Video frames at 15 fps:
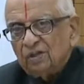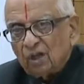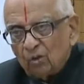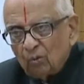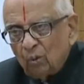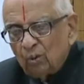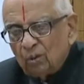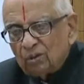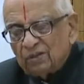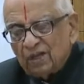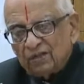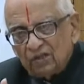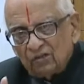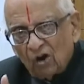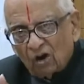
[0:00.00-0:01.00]
The rule
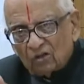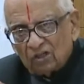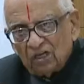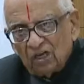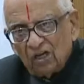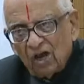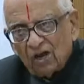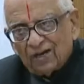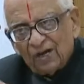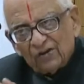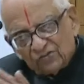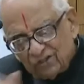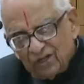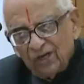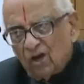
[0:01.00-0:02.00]
that the daughter-in-law
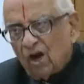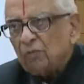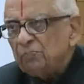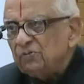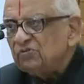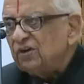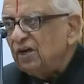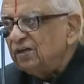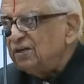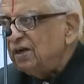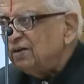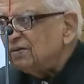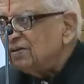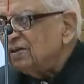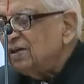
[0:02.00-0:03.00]
gets need not be stated.